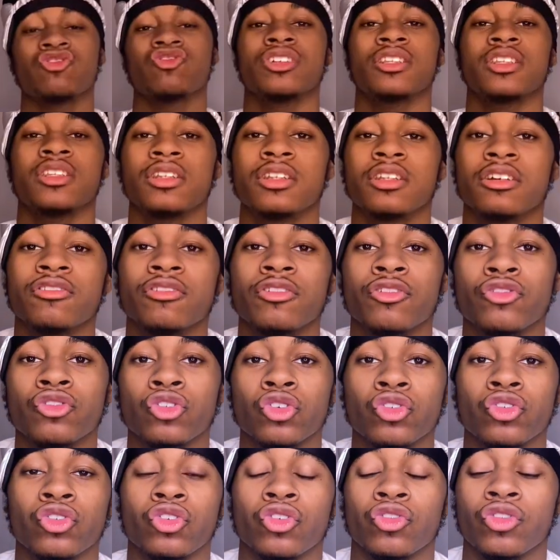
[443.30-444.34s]
really the
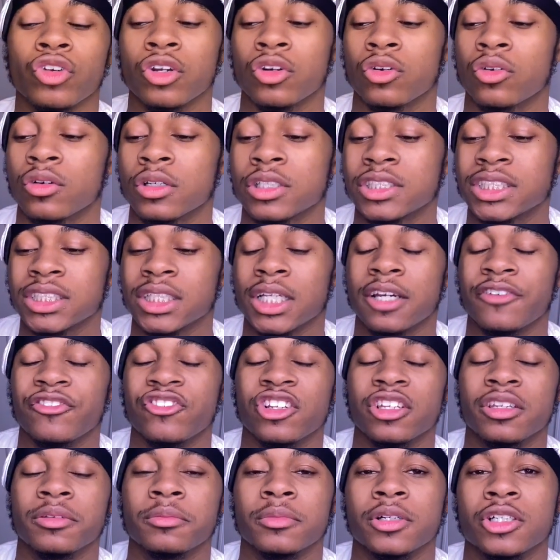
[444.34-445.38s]
review for real. It's not
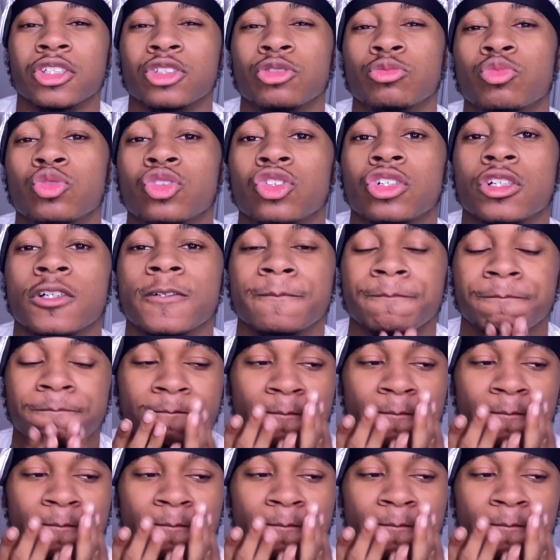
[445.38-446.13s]
really much more